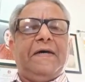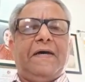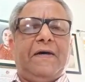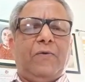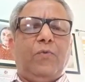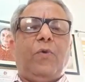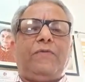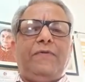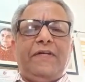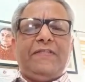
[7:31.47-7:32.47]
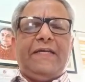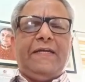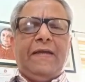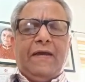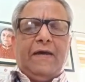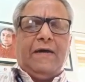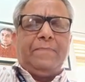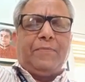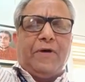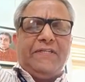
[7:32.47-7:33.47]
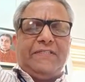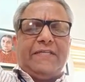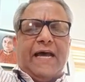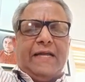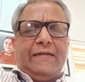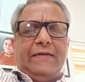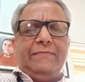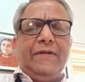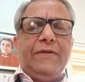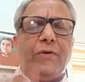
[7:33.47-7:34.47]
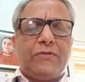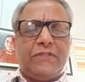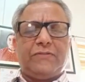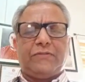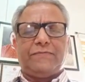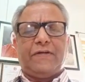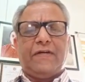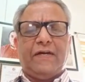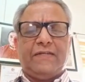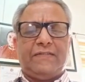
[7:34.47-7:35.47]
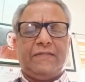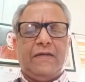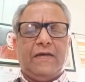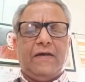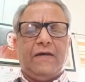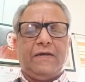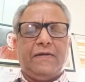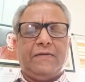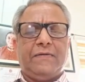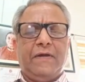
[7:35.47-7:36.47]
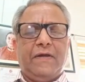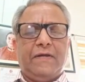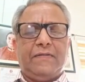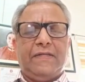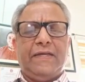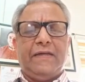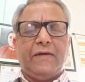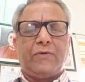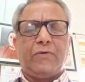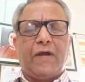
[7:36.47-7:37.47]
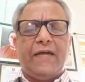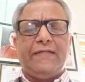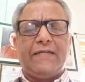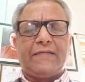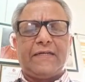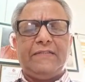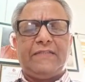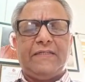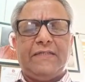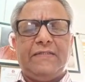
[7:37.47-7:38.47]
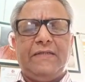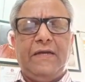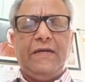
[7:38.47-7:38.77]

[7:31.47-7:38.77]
What were the points that we noted so far as the core ideas are concerned?